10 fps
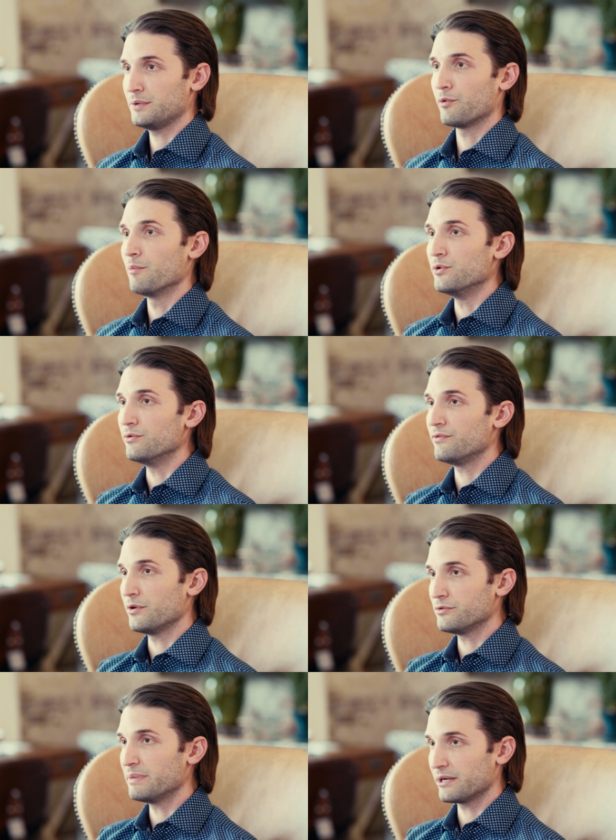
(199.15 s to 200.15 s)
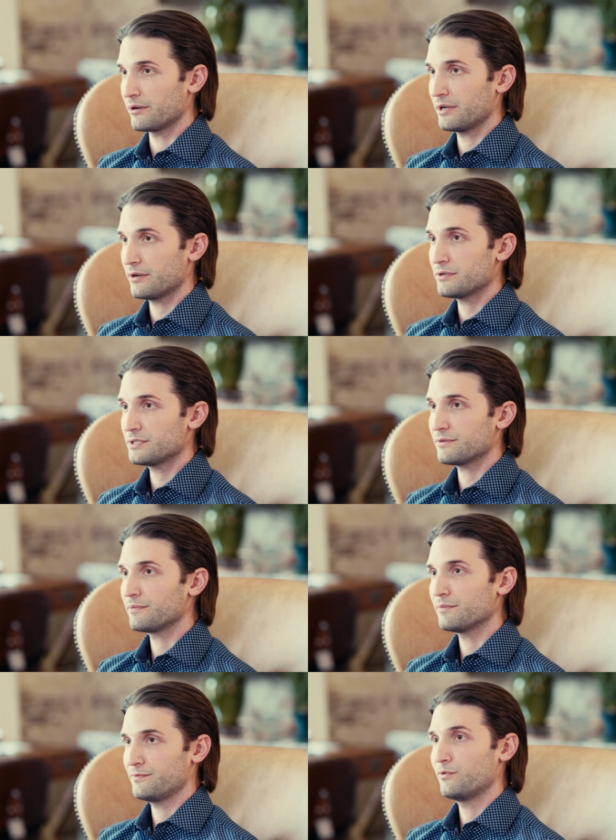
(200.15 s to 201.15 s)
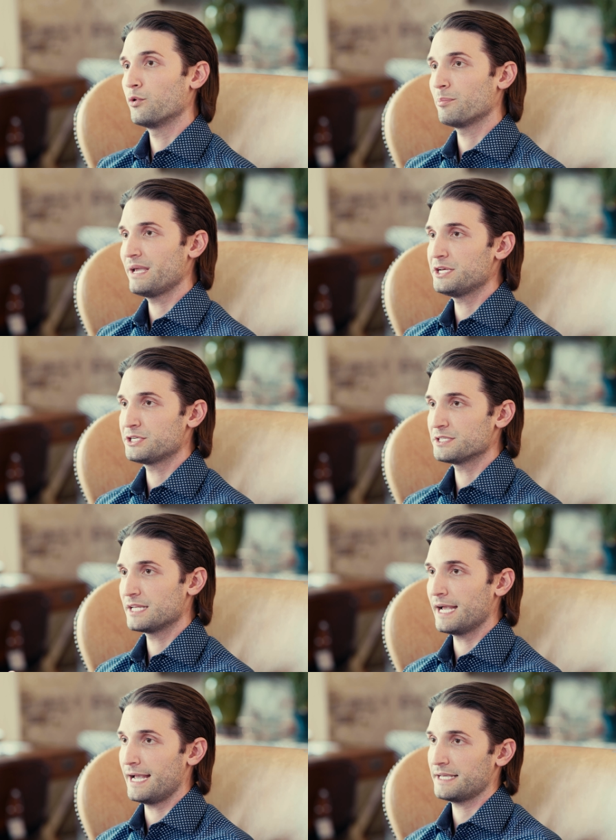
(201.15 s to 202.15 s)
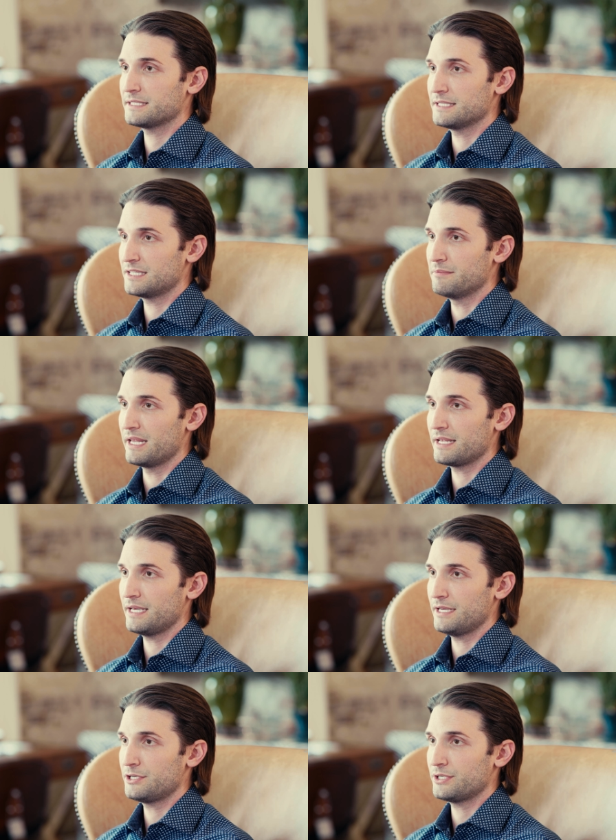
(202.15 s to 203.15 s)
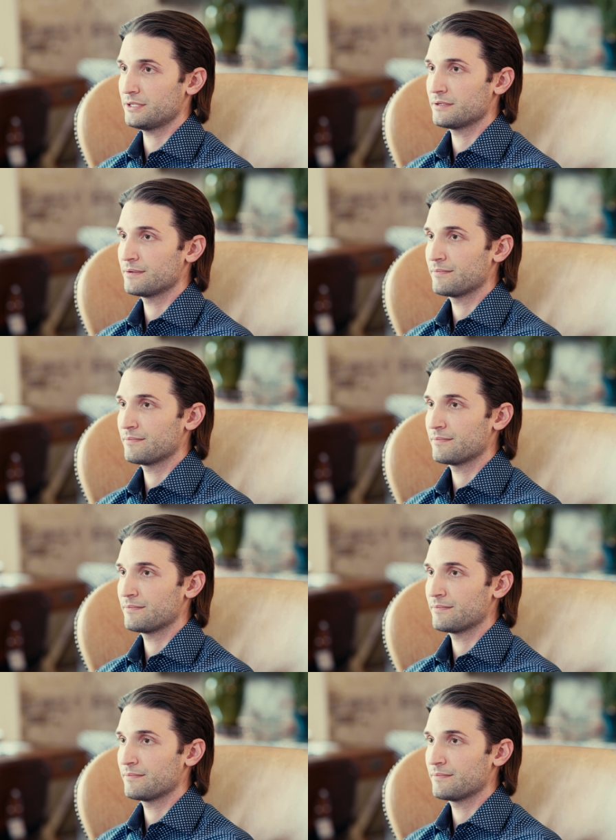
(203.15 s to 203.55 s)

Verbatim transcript: remove those barriers for patients to access the medication.